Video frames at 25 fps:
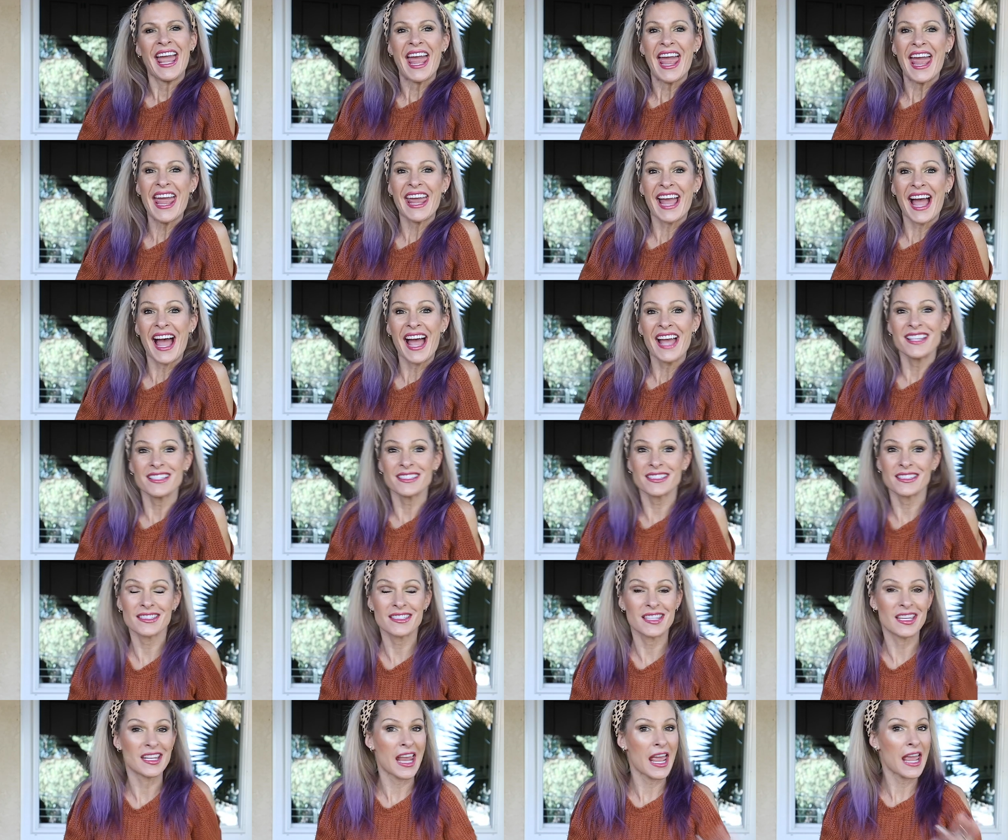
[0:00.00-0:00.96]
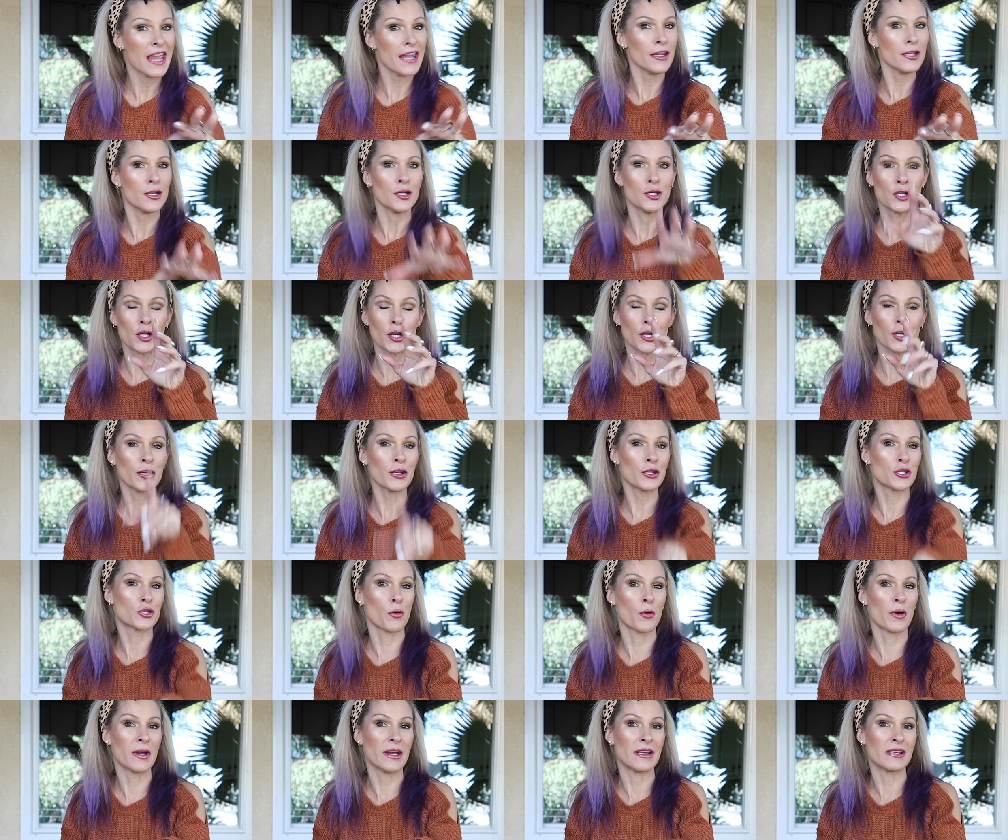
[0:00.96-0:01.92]
Hey guys, today you're gonna
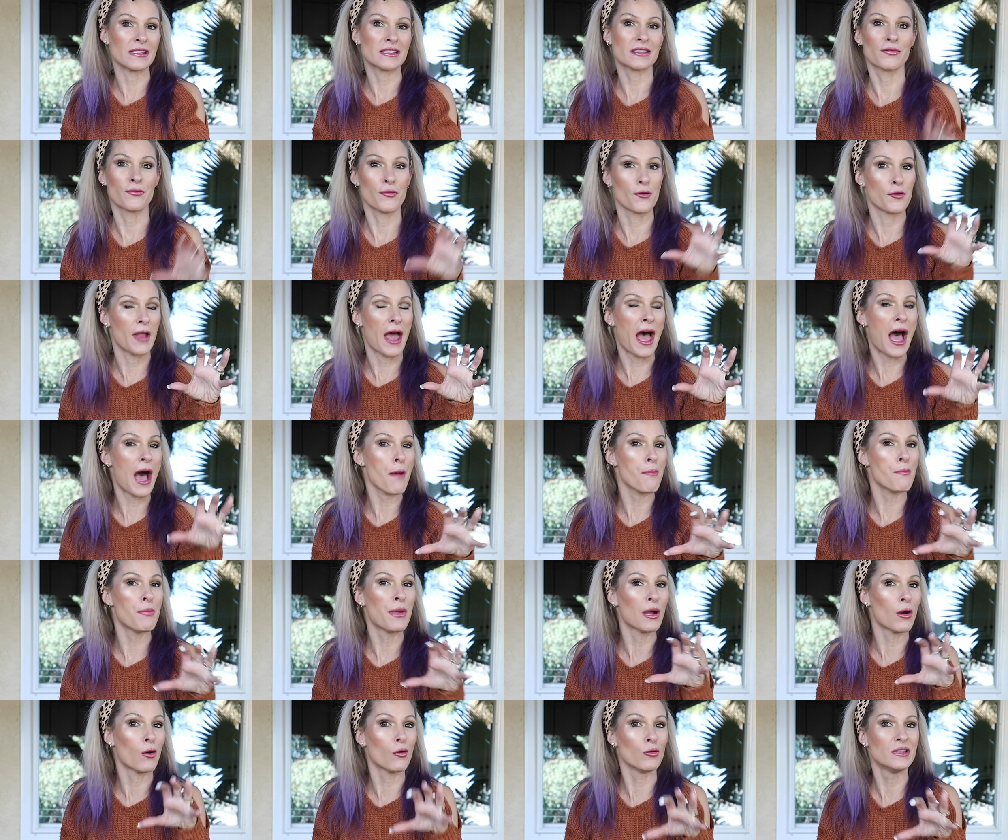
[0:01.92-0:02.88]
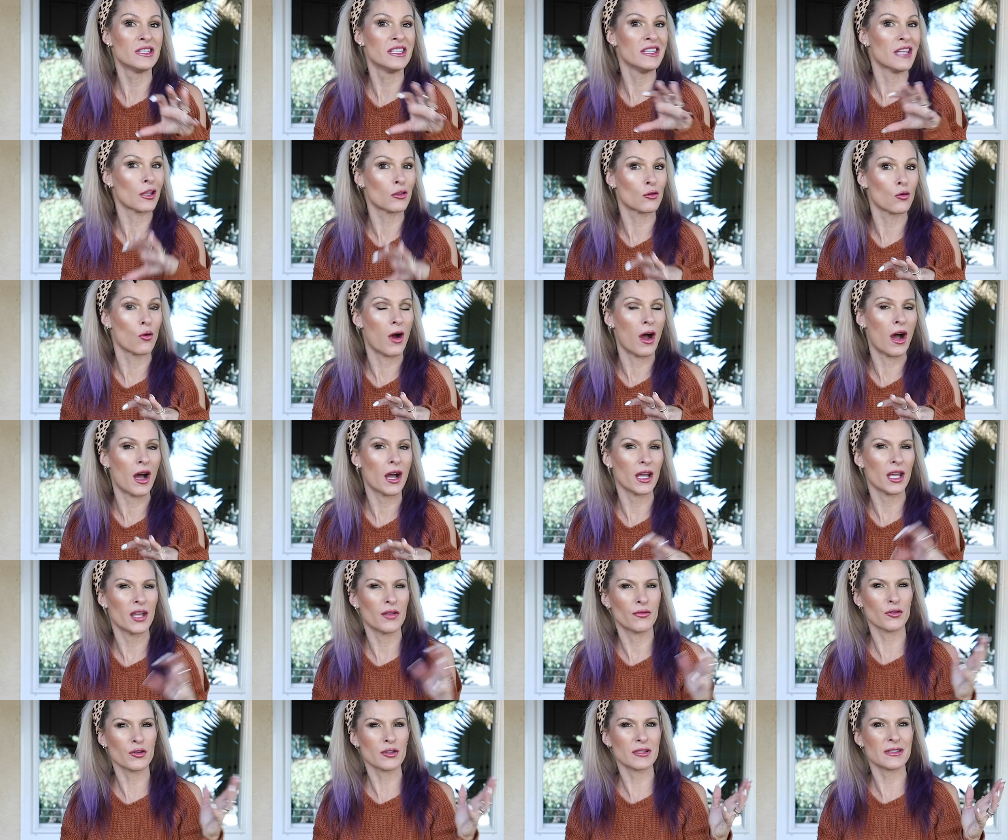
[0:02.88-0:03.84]
join us for an apéro dinatoire.
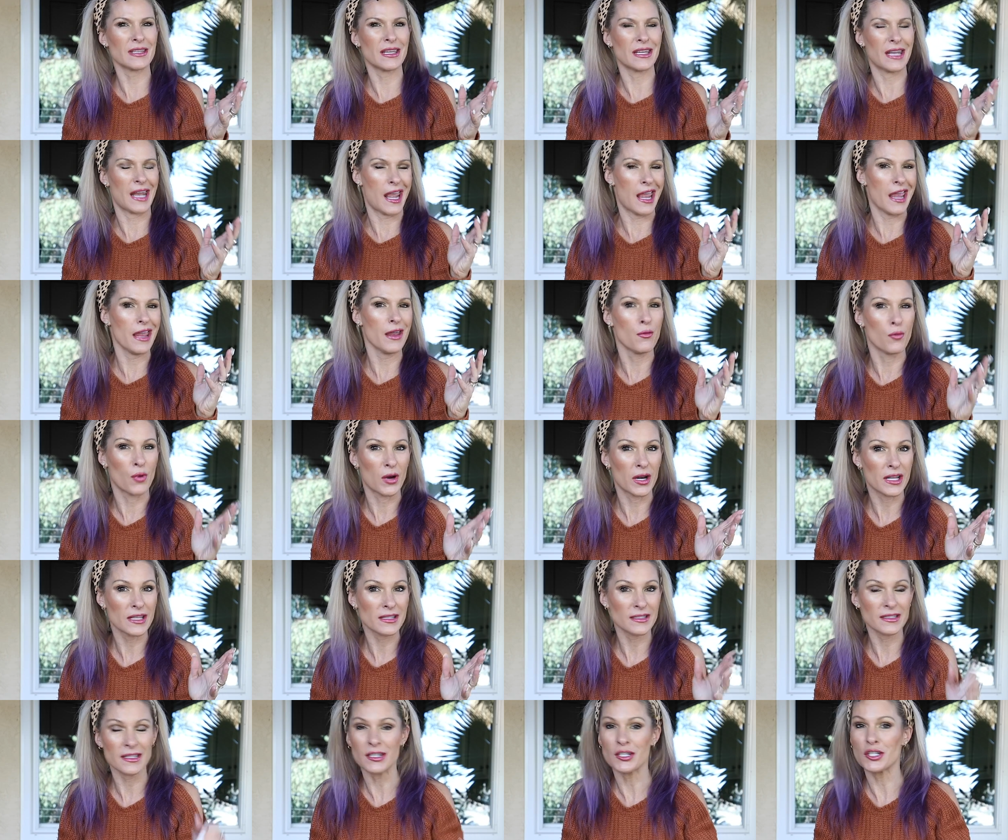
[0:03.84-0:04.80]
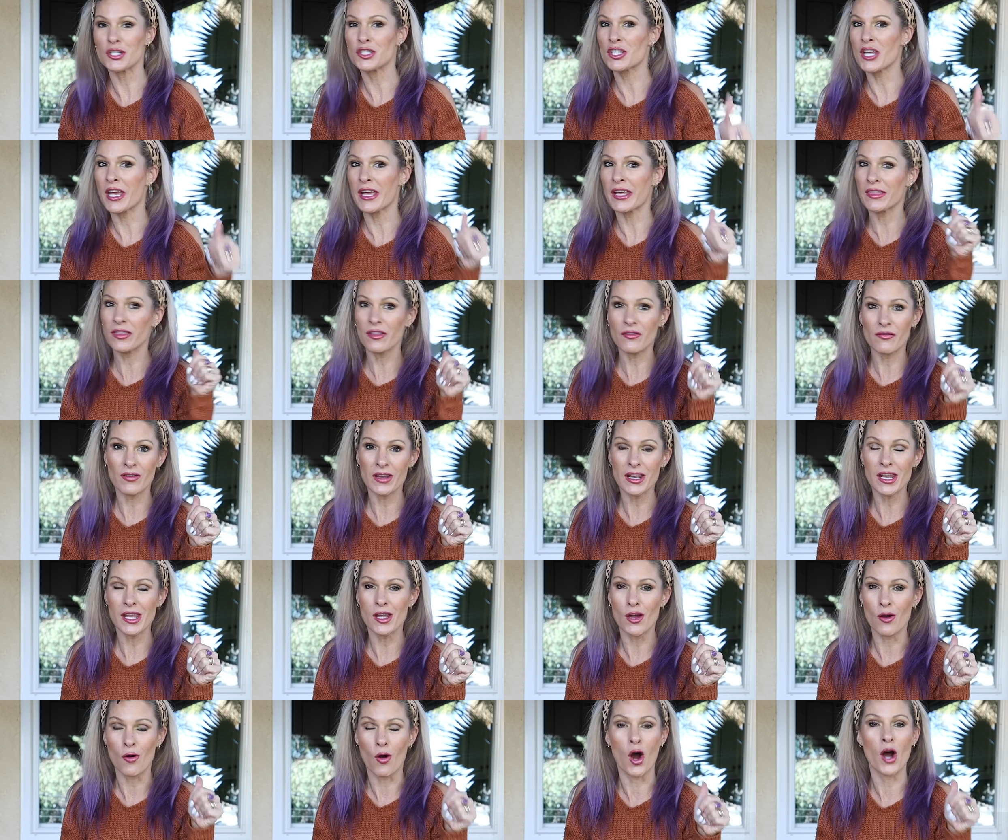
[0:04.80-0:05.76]
If you're saying, hey, what is it? Check the
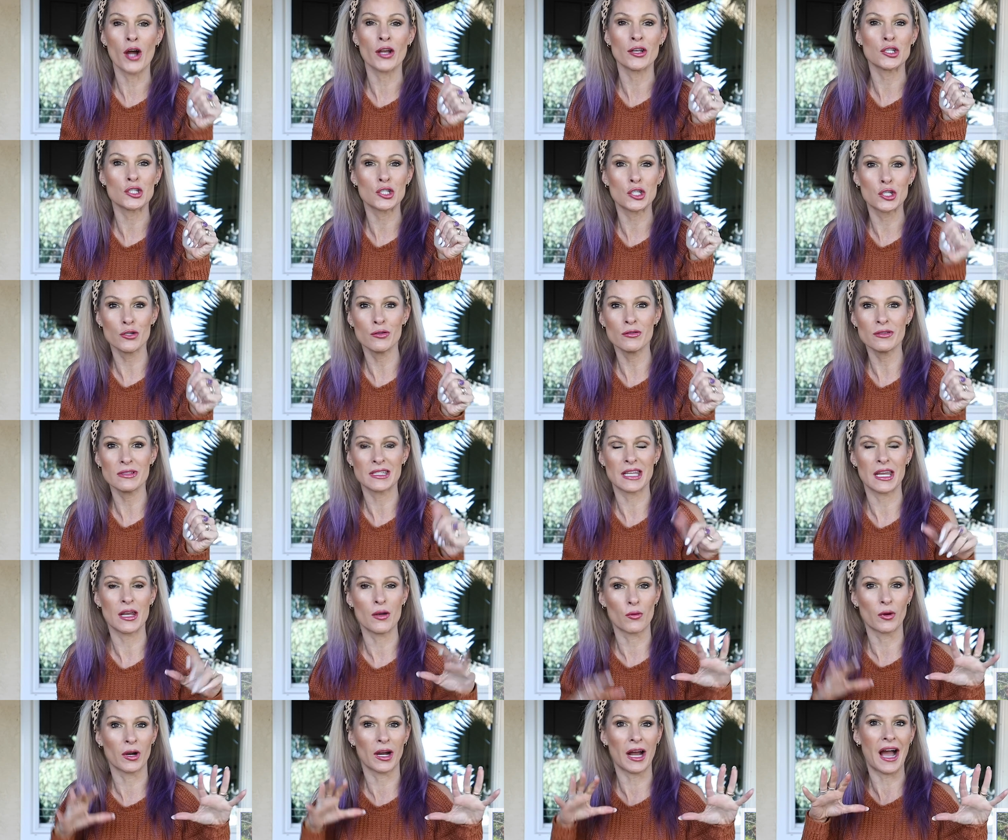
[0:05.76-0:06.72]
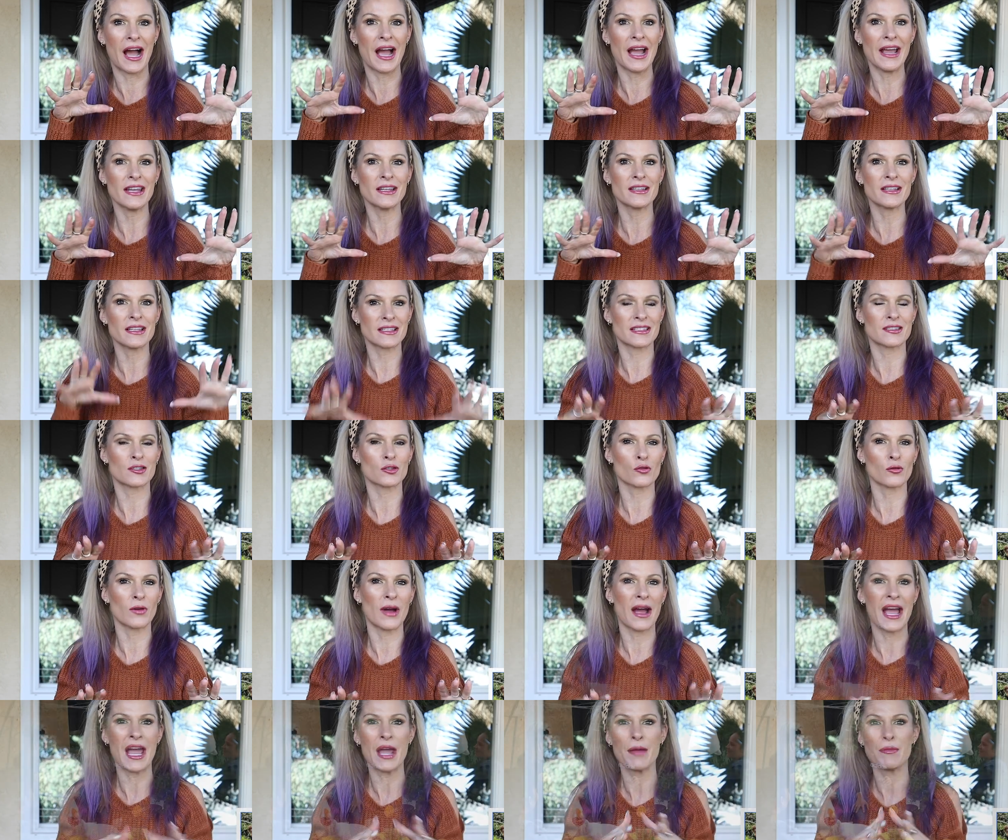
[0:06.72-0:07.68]
video on Tuesday where I
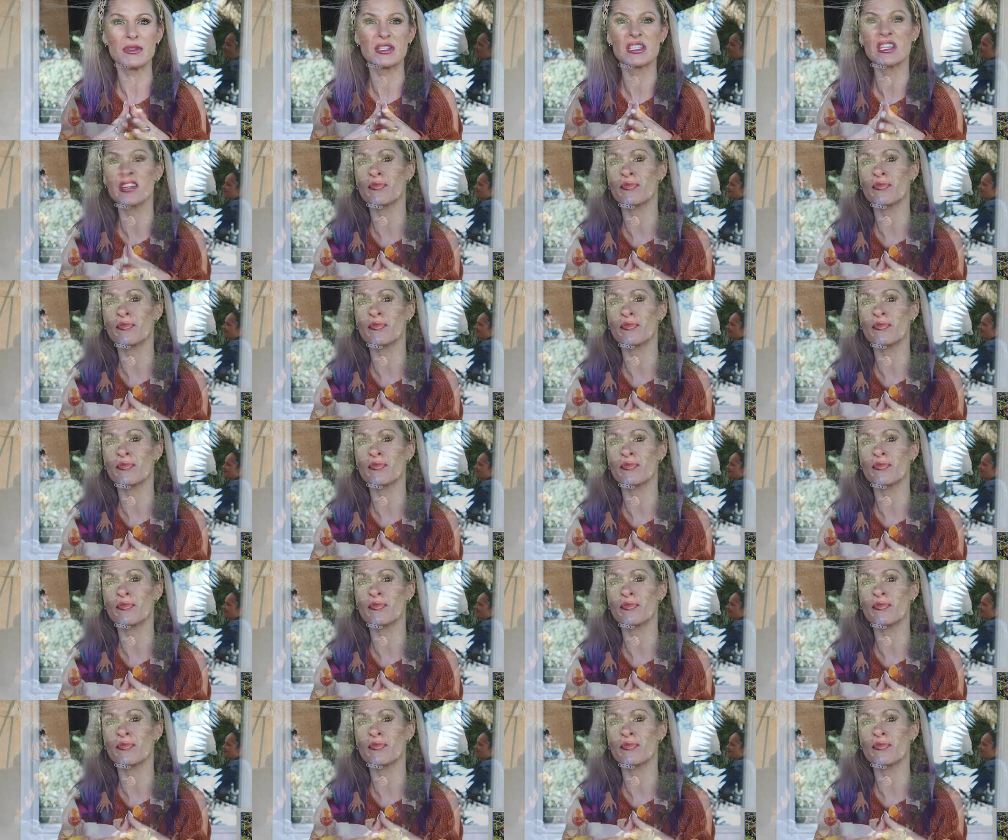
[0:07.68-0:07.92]
describe